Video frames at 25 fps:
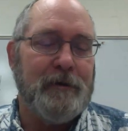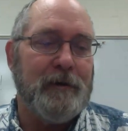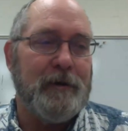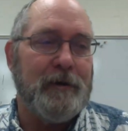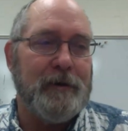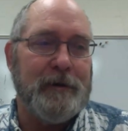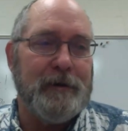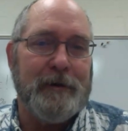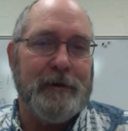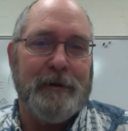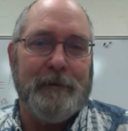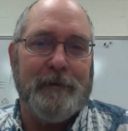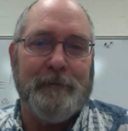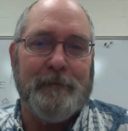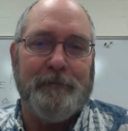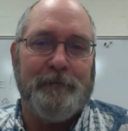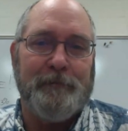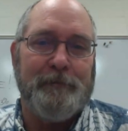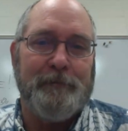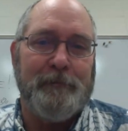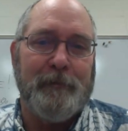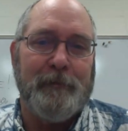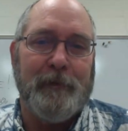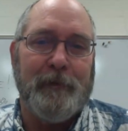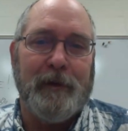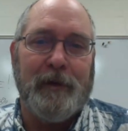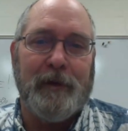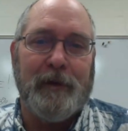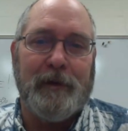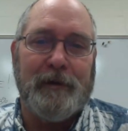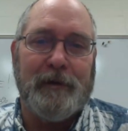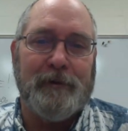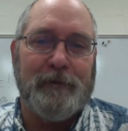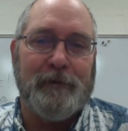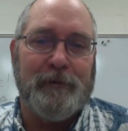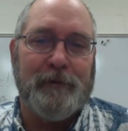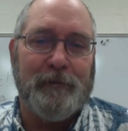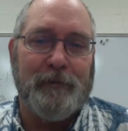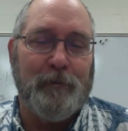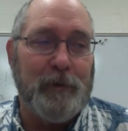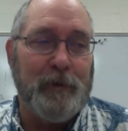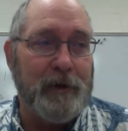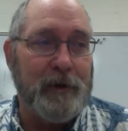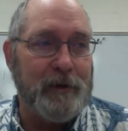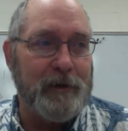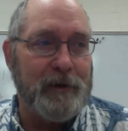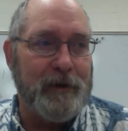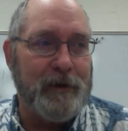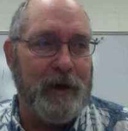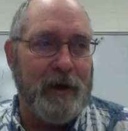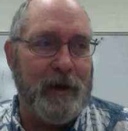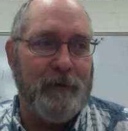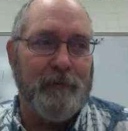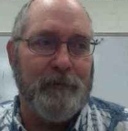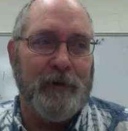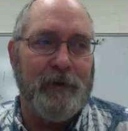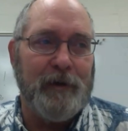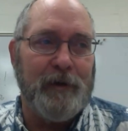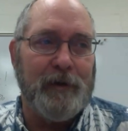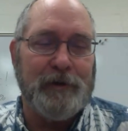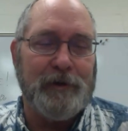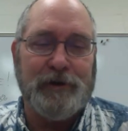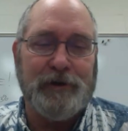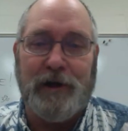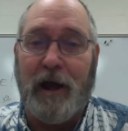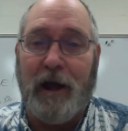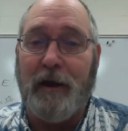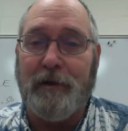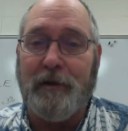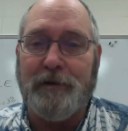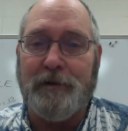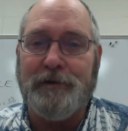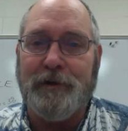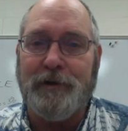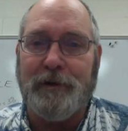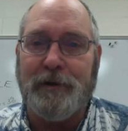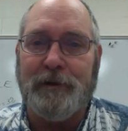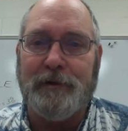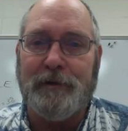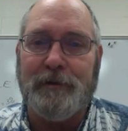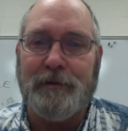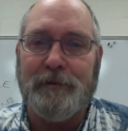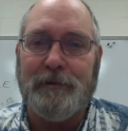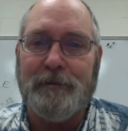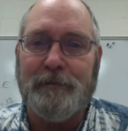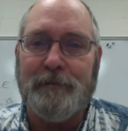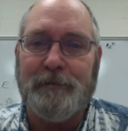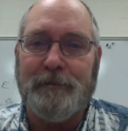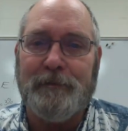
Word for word: Uh, it's been kind of a challenging